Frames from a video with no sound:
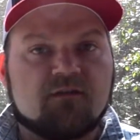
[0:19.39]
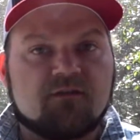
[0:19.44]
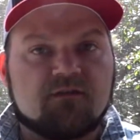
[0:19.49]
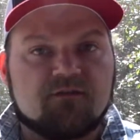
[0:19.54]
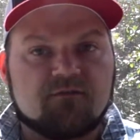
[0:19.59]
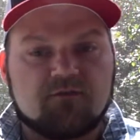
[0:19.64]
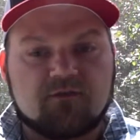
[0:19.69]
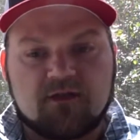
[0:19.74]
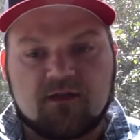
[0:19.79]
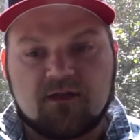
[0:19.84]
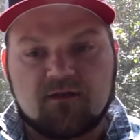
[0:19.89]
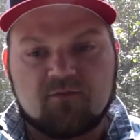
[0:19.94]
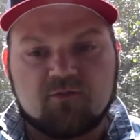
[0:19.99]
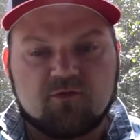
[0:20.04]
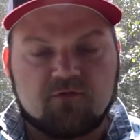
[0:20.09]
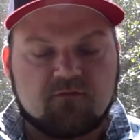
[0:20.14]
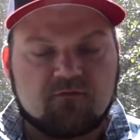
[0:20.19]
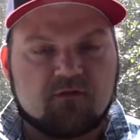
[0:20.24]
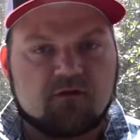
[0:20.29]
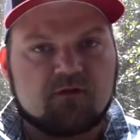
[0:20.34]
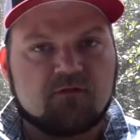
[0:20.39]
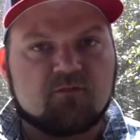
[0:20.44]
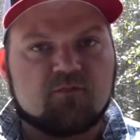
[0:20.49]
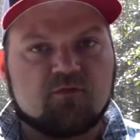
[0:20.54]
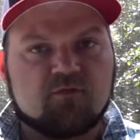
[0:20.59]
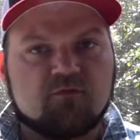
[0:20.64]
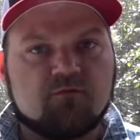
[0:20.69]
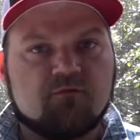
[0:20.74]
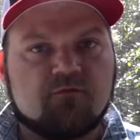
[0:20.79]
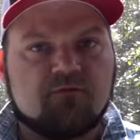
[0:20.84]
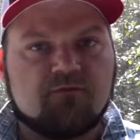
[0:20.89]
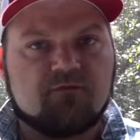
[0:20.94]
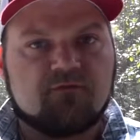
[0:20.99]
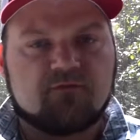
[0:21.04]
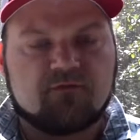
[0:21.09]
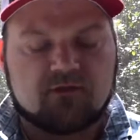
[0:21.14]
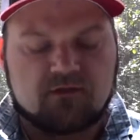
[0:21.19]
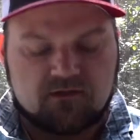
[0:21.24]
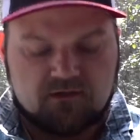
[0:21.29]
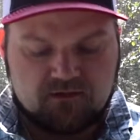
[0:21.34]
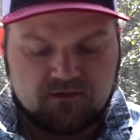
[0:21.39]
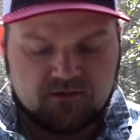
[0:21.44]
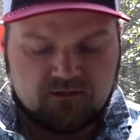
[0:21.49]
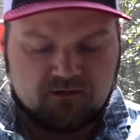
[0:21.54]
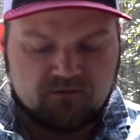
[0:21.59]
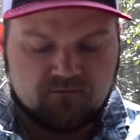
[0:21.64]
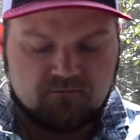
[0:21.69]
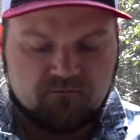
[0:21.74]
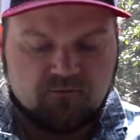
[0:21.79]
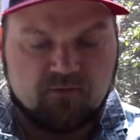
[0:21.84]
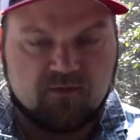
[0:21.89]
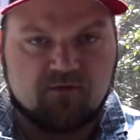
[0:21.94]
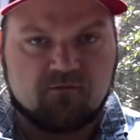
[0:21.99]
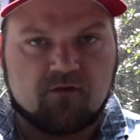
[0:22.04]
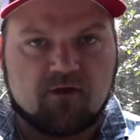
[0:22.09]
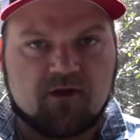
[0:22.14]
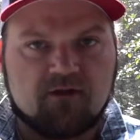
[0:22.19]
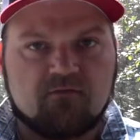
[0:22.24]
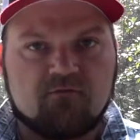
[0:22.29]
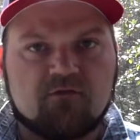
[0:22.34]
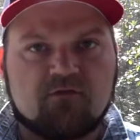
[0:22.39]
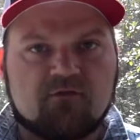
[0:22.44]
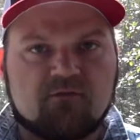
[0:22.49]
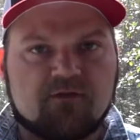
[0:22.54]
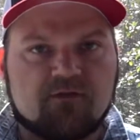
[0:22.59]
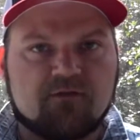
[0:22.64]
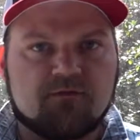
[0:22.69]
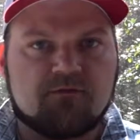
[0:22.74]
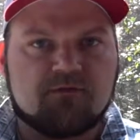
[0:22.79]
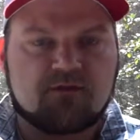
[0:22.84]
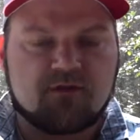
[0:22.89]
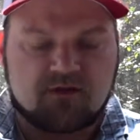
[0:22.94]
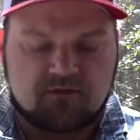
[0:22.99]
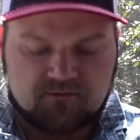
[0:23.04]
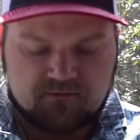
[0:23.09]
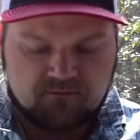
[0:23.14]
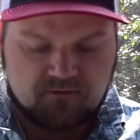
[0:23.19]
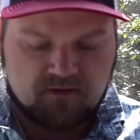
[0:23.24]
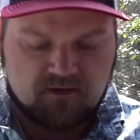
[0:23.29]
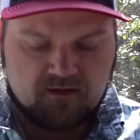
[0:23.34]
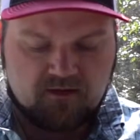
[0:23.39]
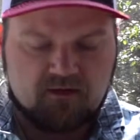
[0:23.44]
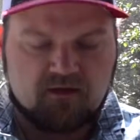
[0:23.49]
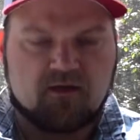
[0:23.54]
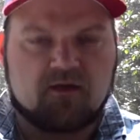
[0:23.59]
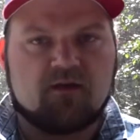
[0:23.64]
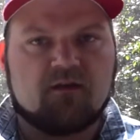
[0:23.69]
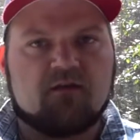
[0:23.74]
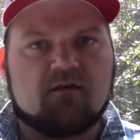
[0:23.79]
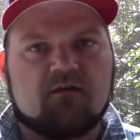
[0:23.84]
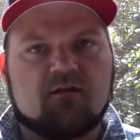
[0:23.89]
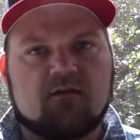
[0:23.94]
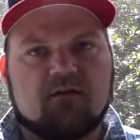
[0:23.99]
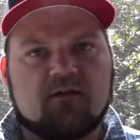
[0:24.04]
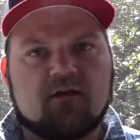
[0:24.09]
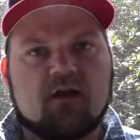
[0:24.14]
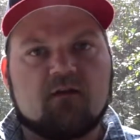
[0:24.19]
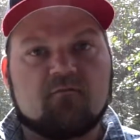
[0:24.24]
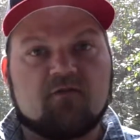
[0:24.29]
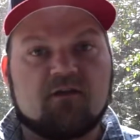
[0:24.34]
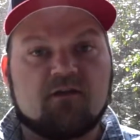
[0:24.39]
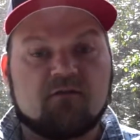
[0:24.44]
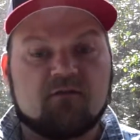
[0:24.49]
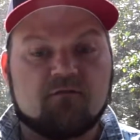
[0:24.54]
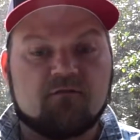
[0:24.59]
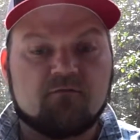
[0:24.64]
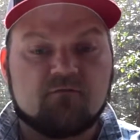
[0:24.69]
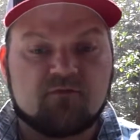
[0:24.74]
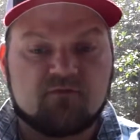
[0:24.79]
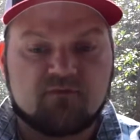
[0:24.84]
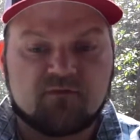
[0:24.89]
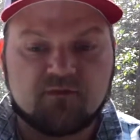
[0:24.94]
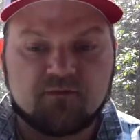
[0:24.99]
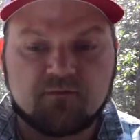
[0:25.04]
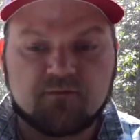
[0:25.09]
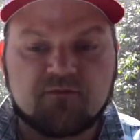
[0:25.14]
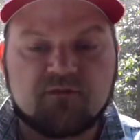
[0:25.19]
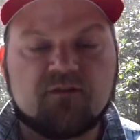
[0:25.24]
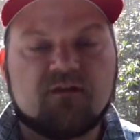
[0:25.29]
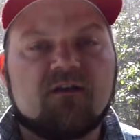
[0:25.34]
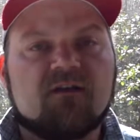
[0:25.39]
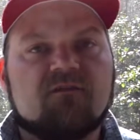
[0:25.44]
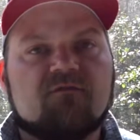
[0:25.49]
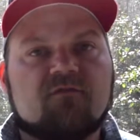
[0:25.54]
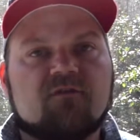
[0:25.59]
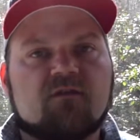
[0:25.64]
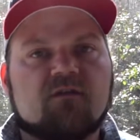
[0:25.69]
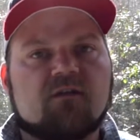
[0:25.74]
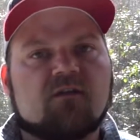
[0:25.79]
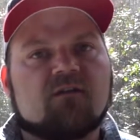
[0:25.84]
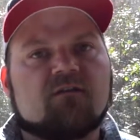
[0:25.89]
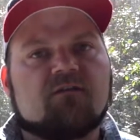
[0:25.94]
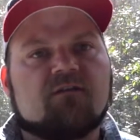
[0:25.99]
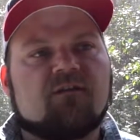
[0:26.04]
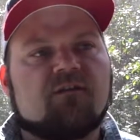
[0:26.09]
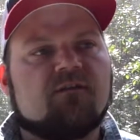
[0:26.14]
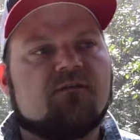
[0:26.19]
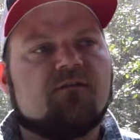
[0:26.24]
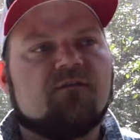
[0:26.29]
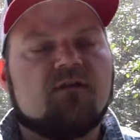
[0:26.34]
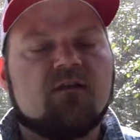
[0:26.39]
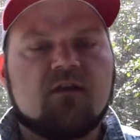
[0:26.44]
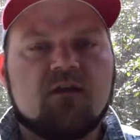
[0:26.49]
They do an 80 proof, 100 proof, Ruby Red, which we used yesterday, and Honey Habanero, which we used today for a cocktail.